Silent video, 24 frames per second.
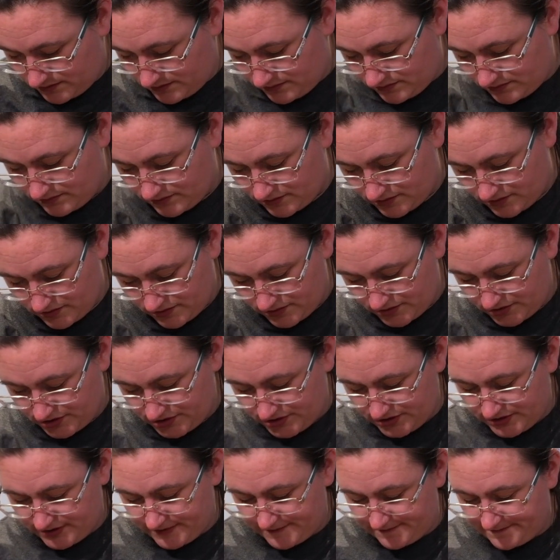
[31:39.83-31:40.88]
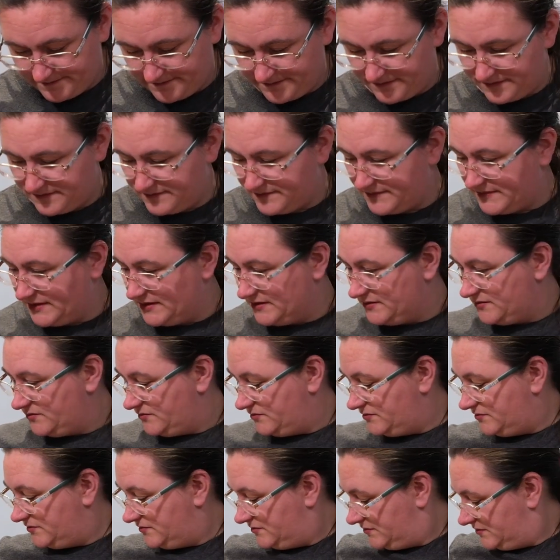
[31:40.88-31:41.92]
oh gosh, it's
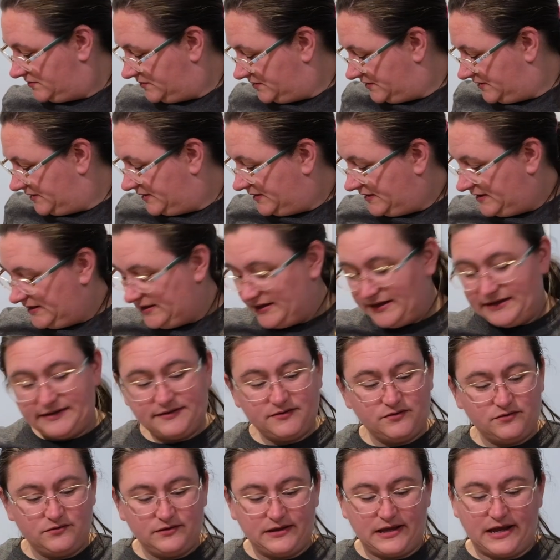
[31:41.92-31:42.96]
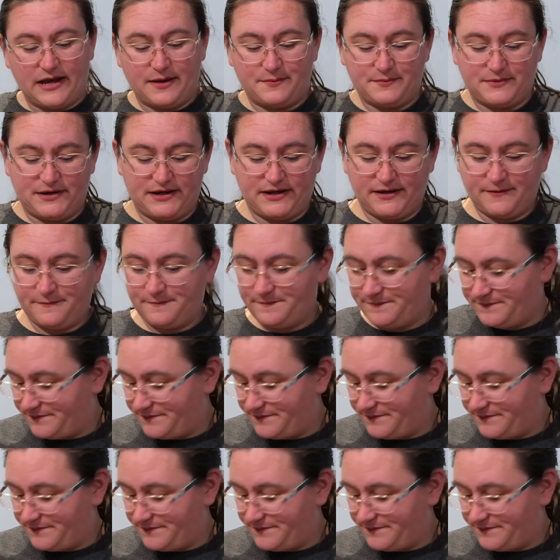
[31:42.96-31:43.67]
all, it's all happening.